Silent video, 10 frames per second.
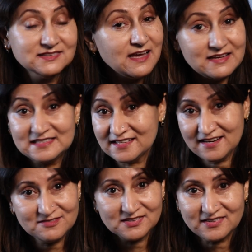They
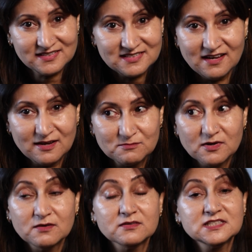did have a great time
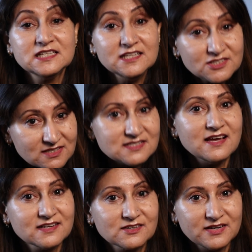teachers
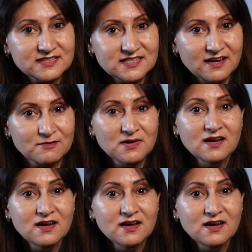had a great time.